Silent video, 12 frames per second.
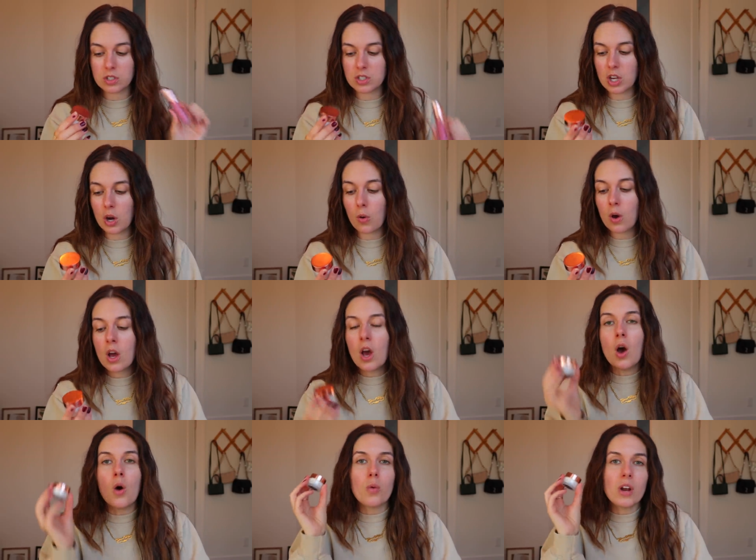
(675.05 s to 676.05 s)
So
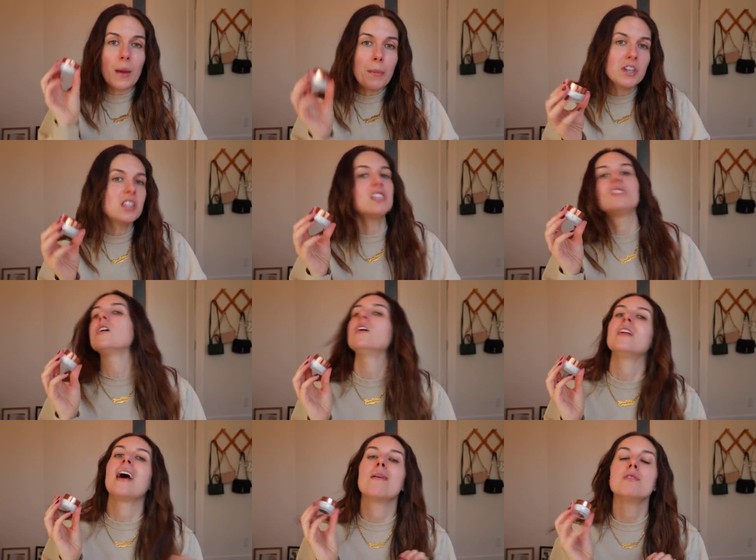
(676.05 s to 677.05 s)
when I put this
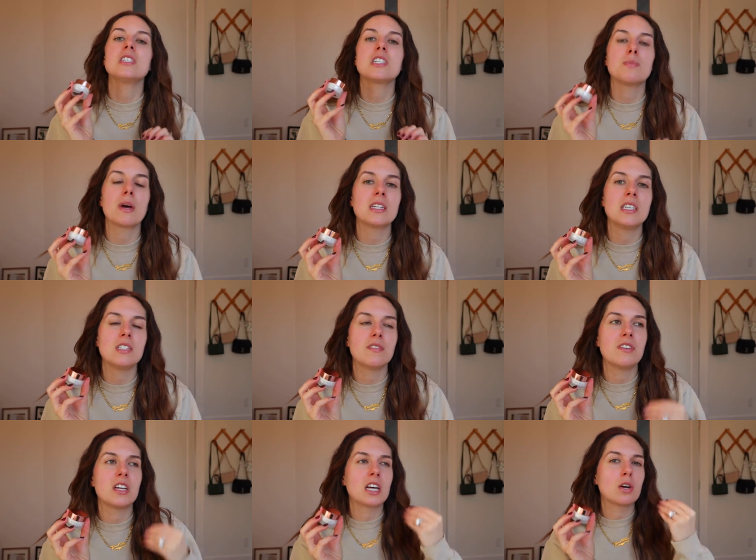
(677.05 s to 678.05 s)
on, I was expecting to
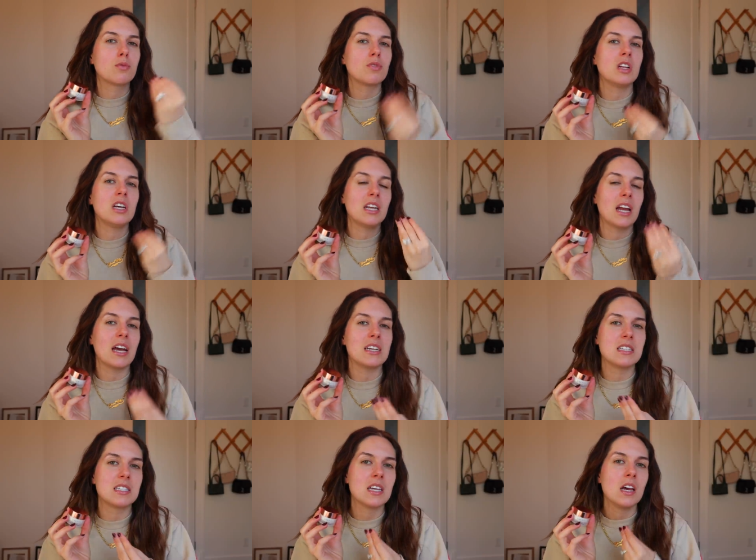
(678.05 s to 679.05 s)
feel like a really
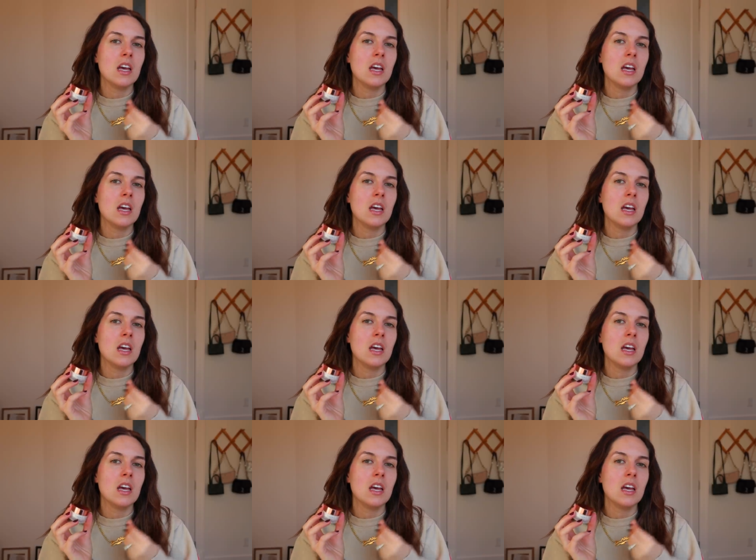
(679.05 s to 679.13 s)
nice